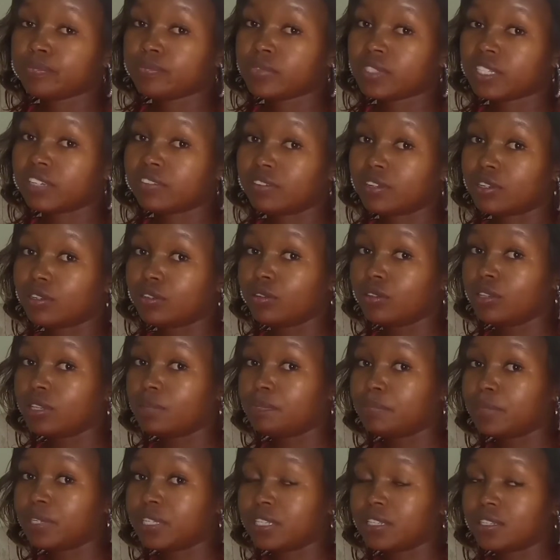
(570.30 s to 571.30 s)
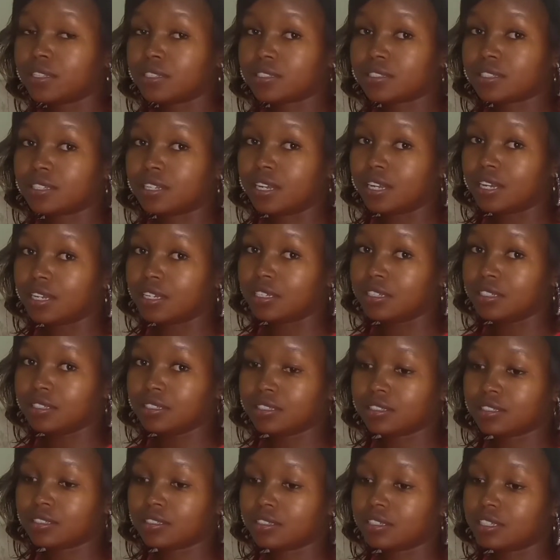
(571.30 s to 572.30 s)
if I don't pay this guy,
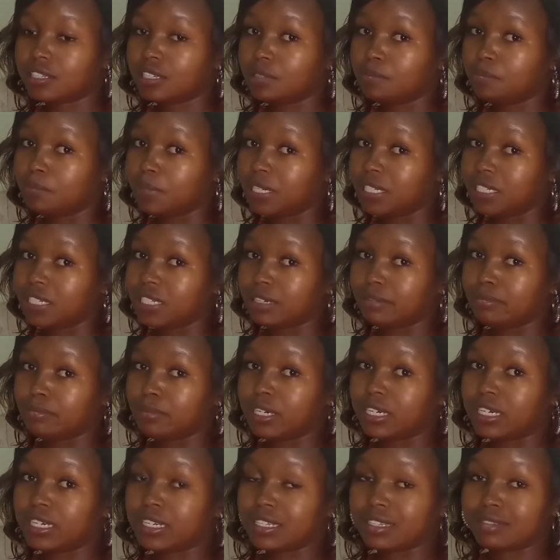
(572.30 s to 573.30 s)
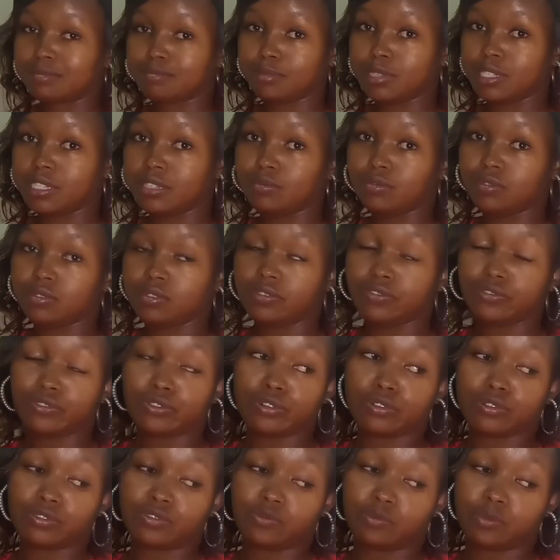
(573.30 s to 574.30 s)
he might embarrass me in
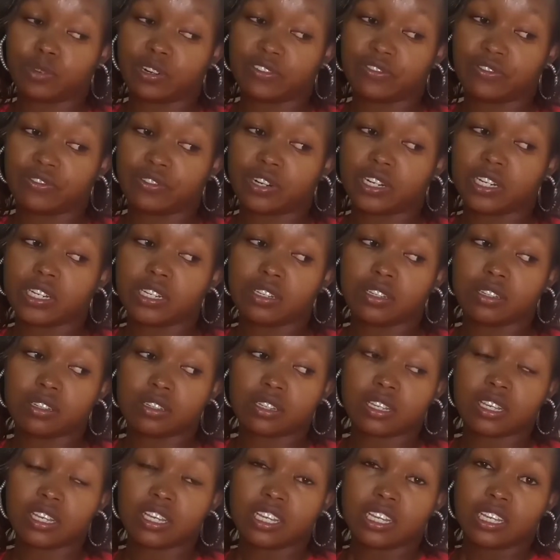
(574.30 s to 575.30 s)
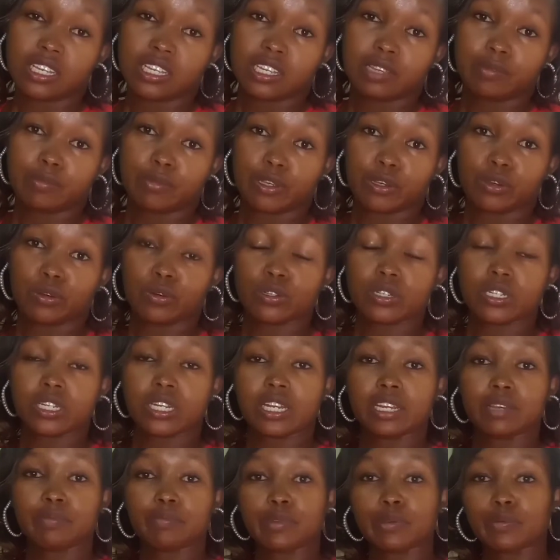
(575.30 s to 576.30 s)
front of my friends. He may go
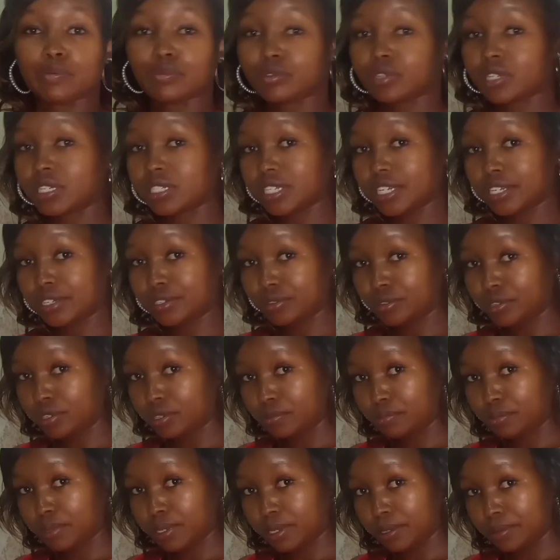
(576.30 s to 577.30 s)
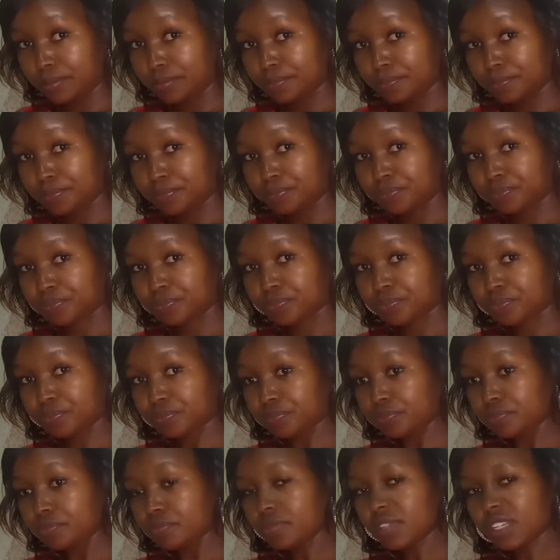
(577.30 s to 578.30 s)
telling people that I don't pay.
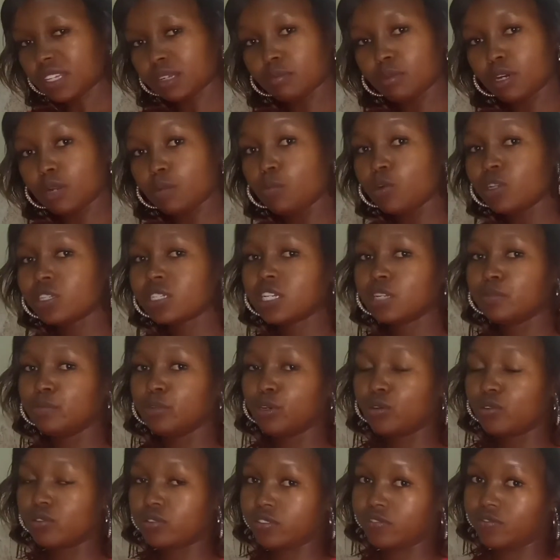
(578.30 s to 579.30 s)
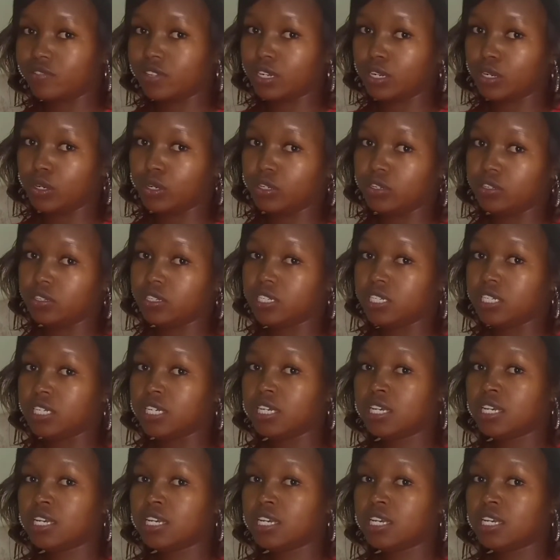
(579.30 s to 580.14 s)
But mostly because of the loyalty.